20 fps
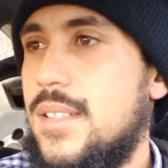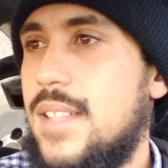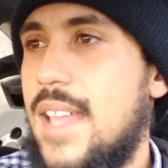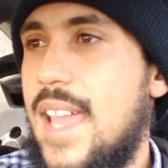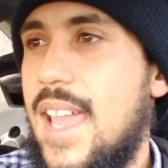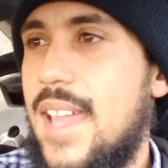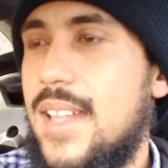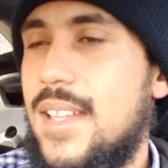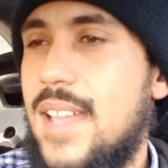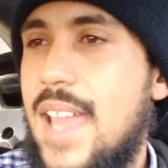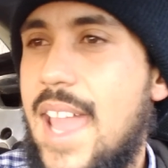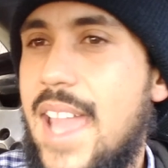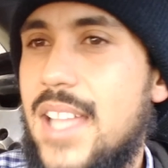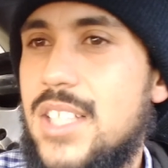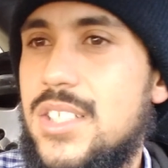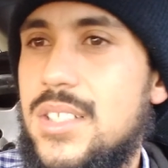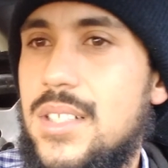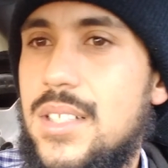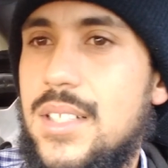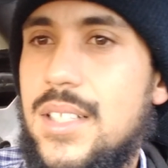that
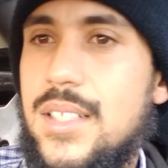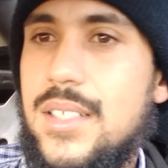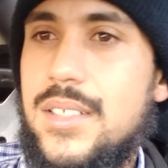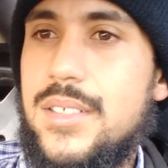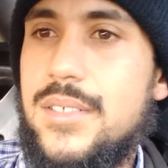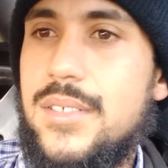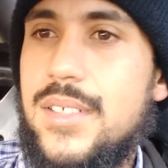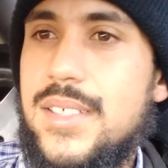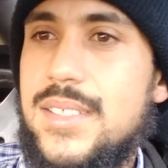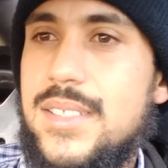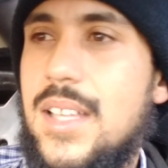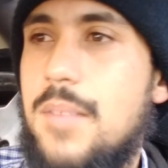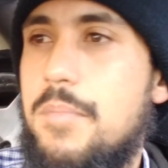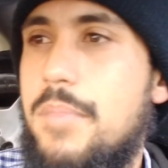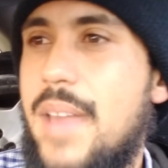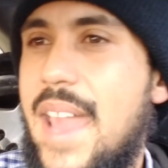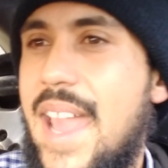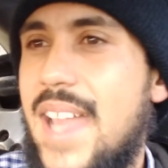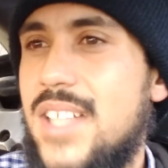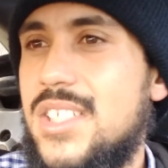actually is
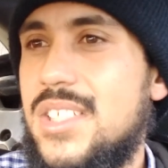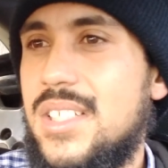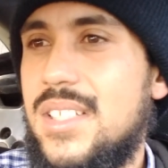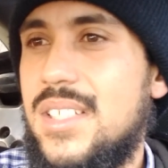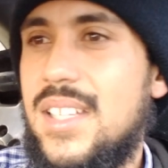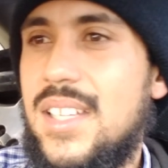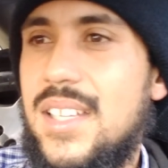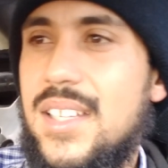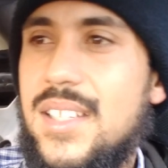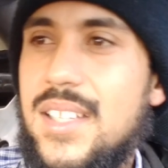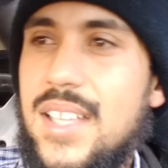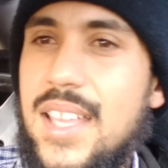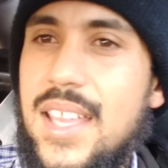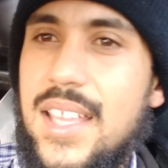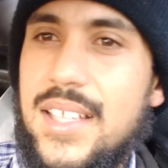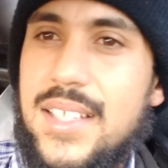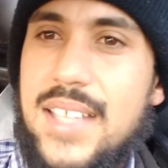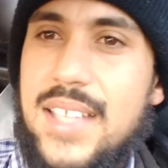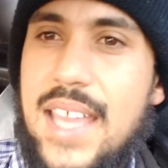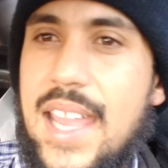compassionate
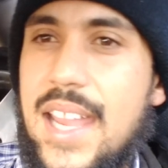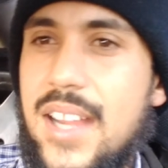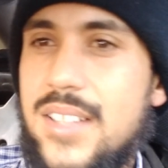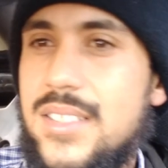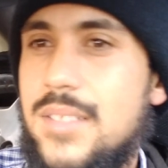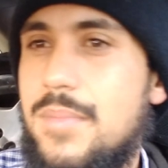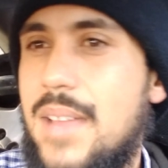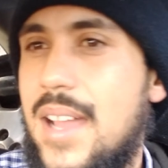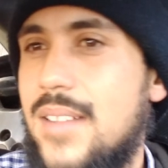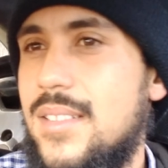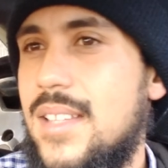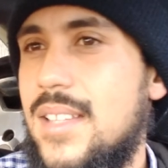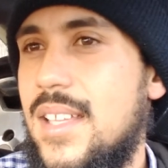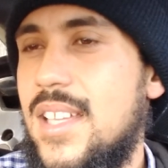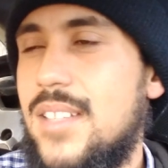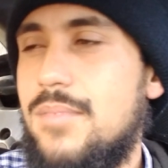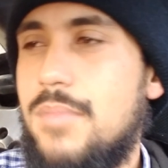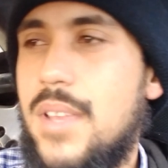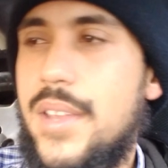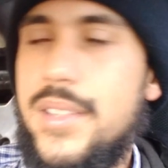and cares about
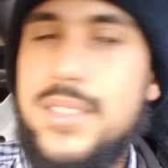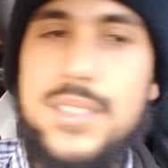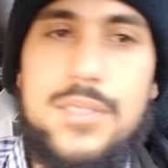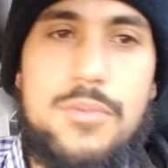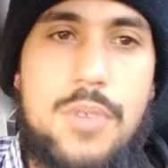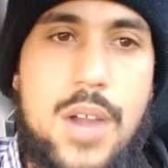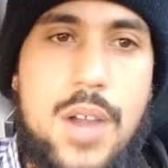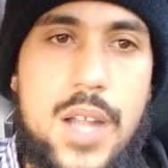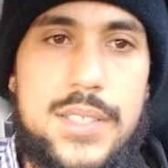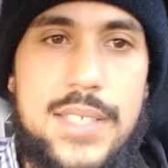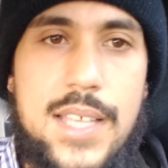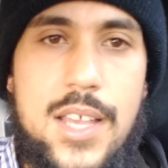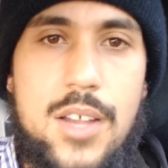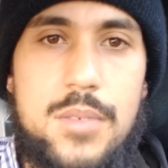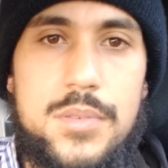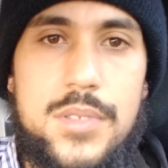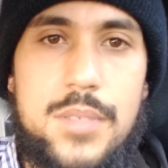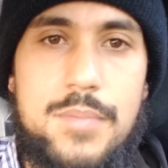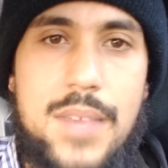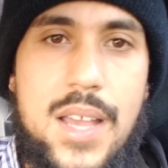the inmates and wants to
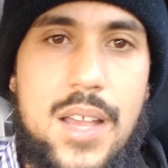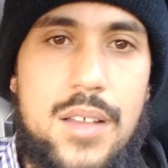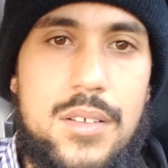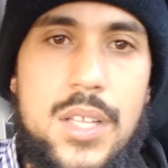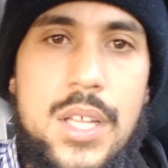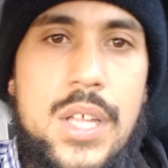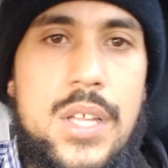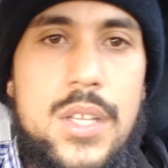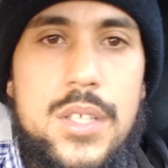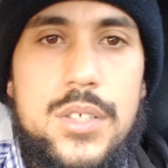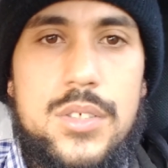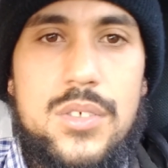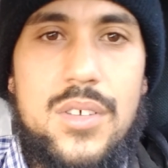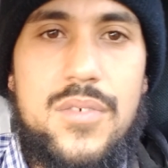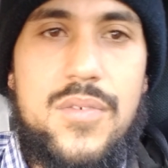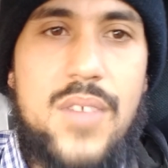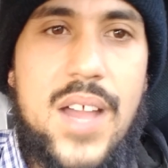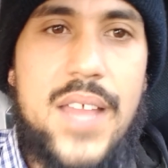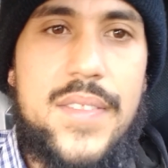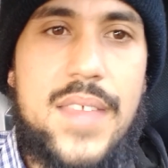help them out? You'll
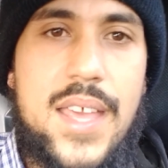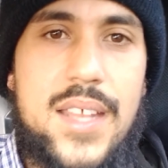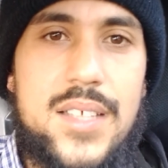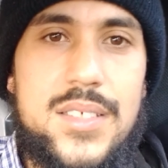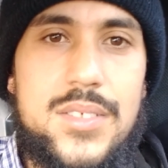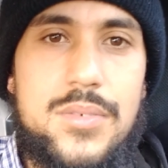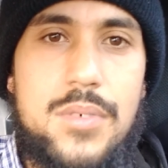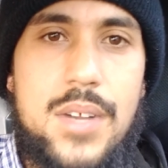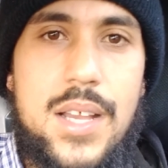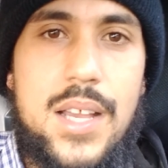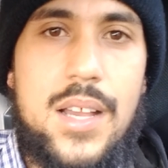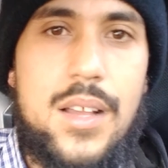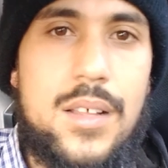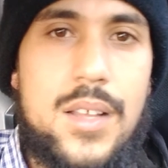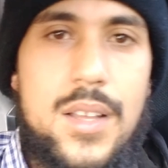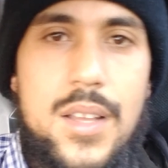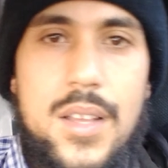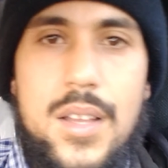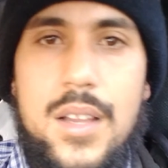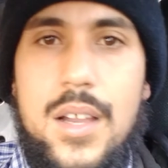find that as well.
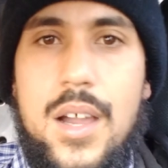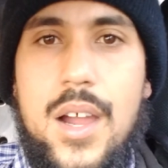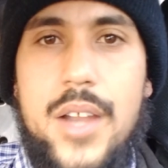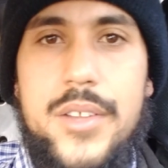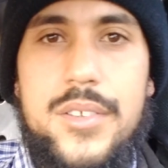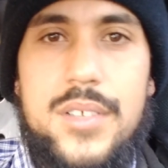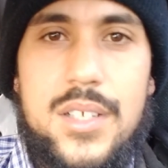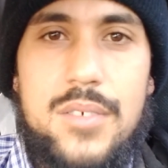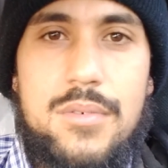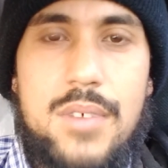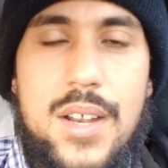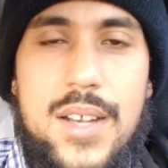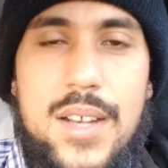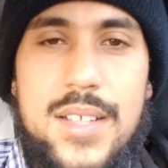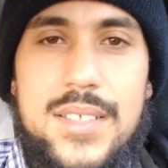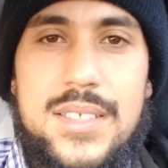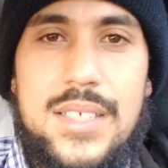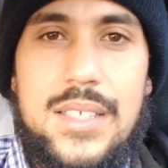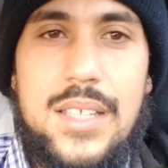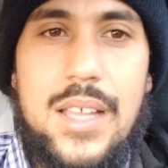Are you going to run
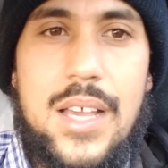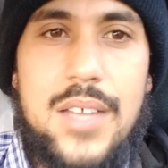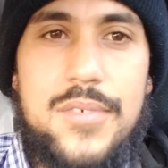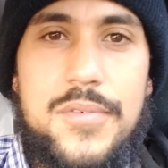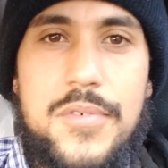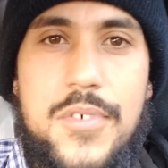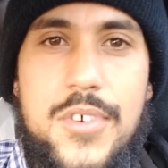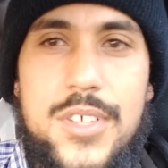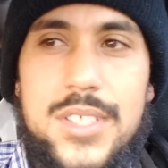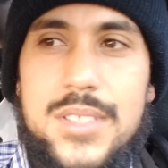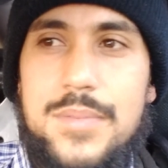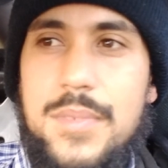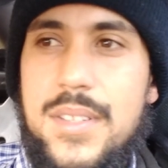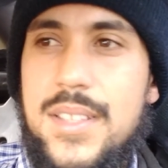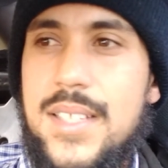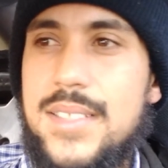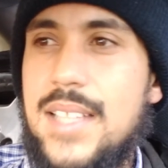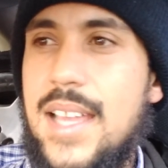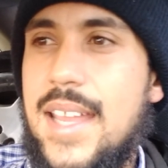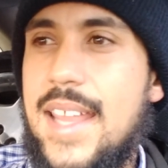into law enforcement
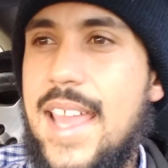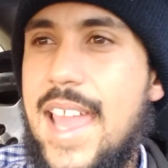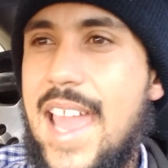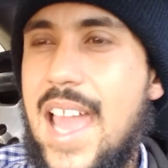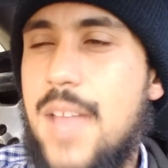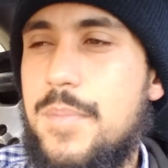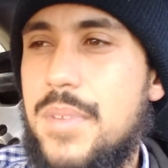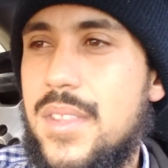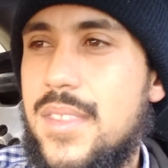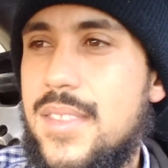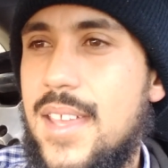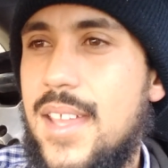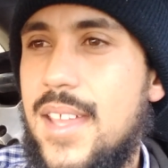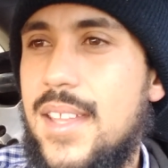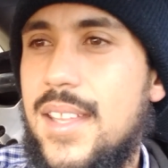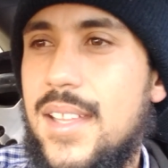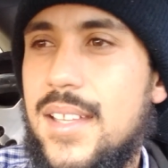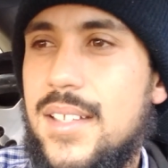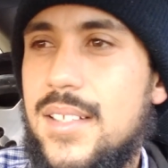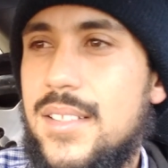that's kind of
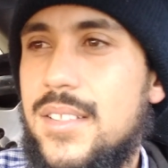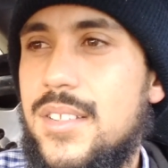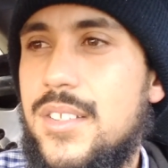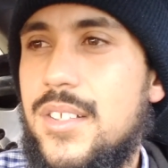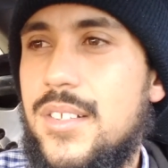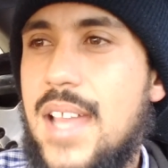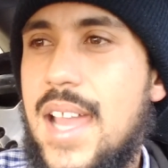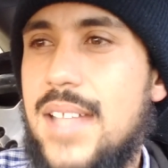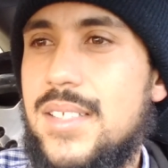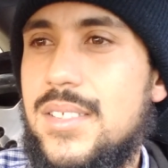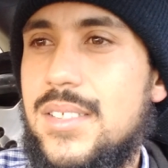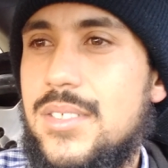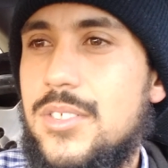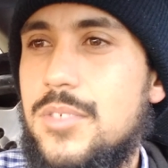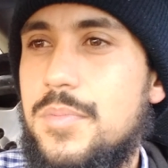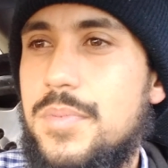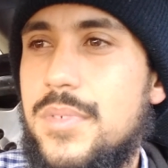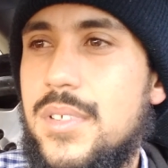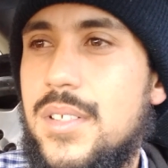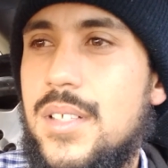apathetic? They're not
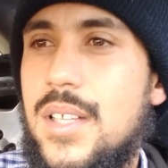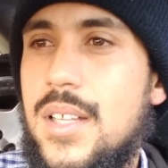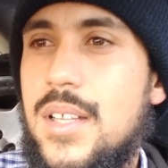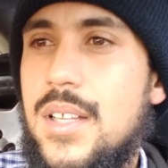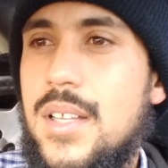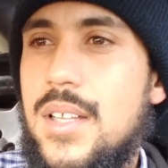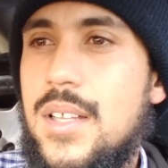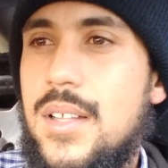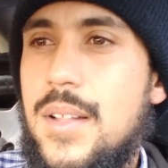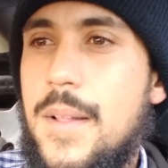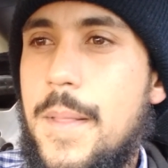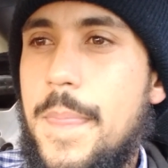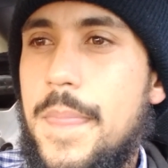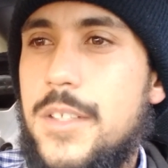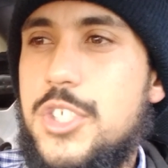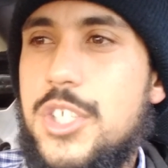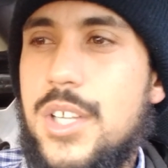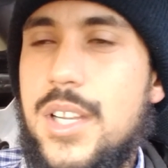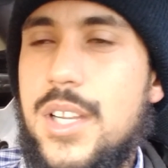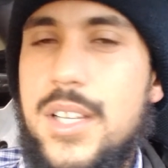super
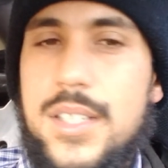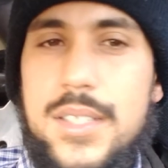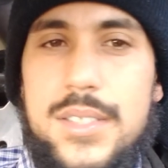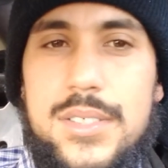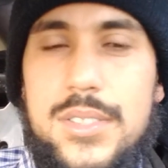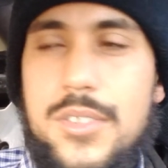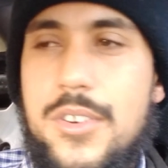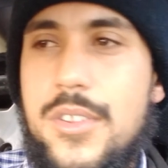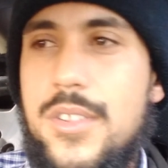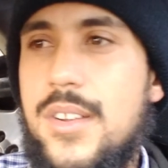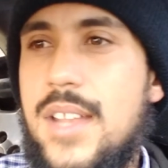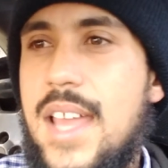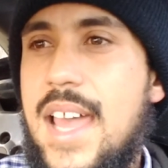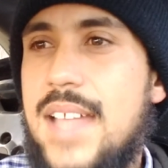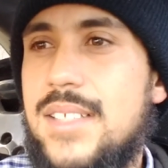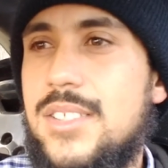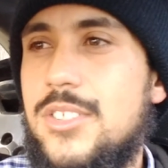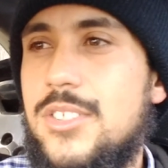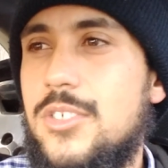jerks or they're not